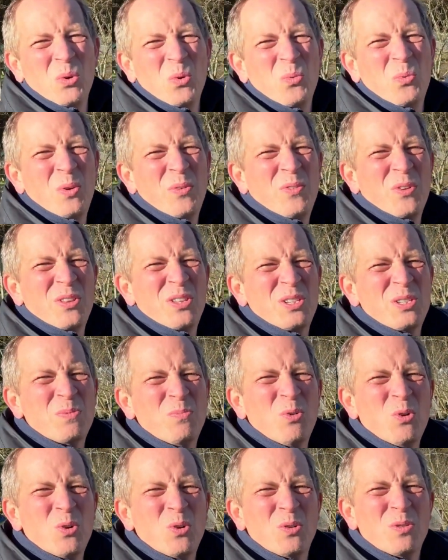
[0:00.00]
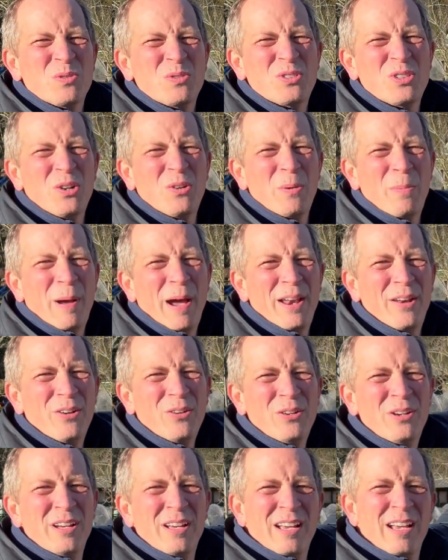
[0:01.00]
We've got this small solar
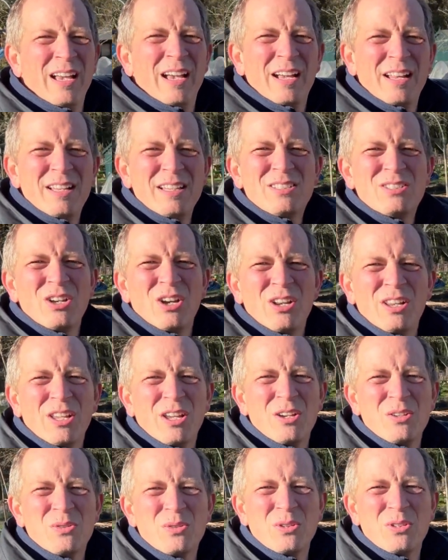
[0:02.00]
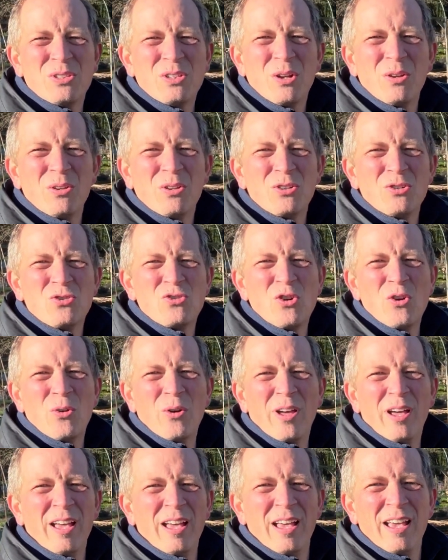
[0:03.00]
panel, and inside it goes to a solar
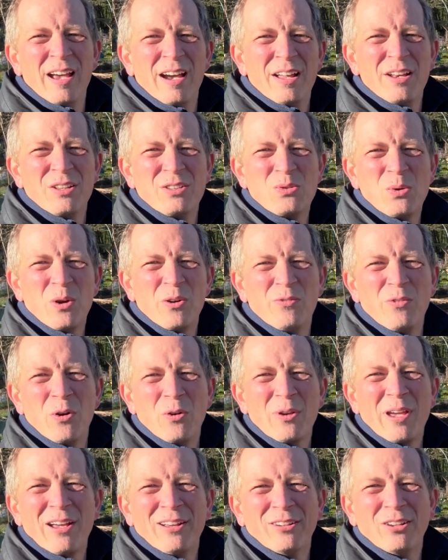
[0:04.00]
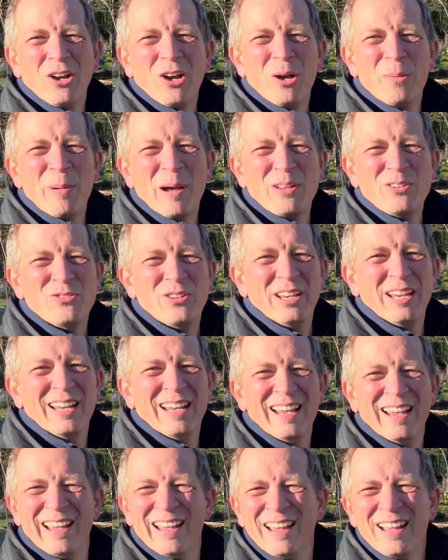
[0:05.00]
controller and a 12-volt car battery.
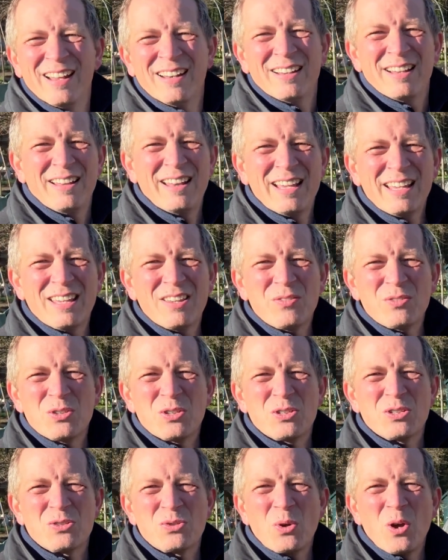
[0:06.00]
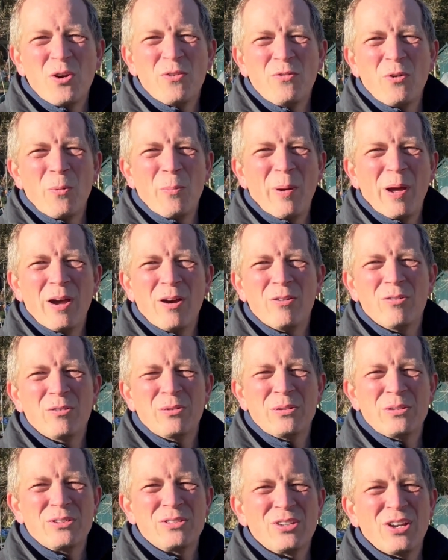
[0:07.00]
Now that gives us 12-volt power
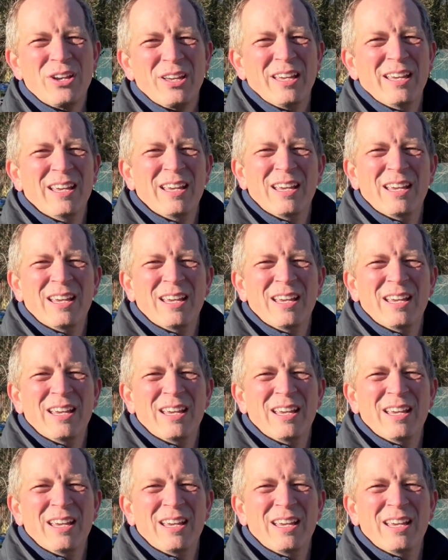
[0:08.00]
on the site,